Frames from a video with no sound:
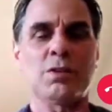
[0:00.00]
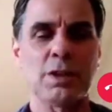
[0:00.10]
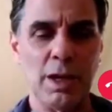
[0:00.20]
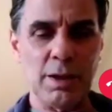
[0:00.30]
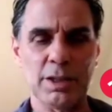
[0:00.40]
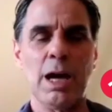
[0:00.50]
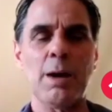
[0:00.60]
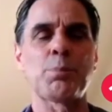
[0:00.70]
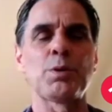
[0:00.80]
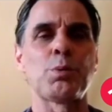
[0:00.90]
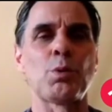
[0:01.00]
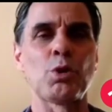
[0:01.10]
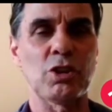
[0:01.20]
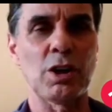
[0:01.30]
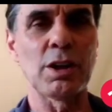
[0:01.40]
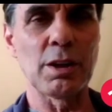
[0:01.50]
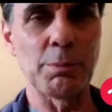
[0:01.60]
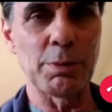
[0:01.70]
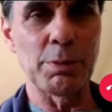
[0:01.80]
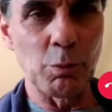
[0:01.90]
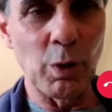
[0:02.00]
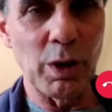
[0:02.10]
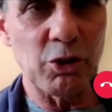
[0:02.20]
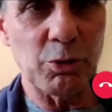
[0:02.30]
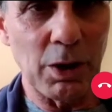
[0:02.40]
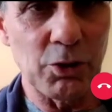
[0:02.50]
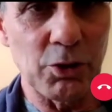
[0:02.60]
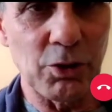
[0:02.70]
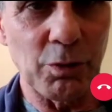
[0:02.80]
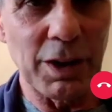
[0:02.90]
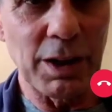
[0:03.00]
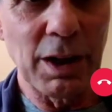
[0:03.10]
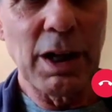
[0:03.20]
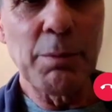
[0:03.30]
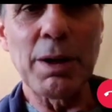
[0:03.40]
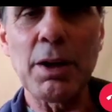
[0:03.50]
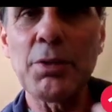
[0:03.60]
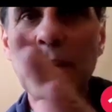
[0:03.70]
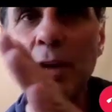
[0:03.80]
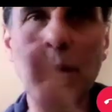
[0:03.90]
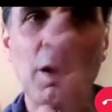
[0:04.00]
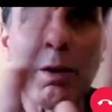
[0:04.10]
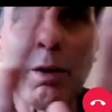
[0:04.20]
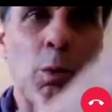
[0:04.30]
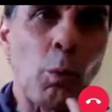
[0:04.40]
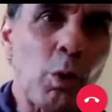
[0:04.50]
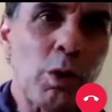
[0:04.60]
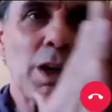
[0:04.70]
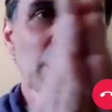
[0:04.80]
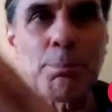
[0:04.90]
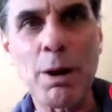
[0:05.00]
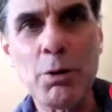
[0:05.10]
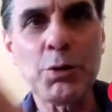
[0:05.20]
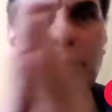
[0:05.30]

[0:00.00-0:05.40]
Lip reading: work the upward portion a little bit more explosively. But I think working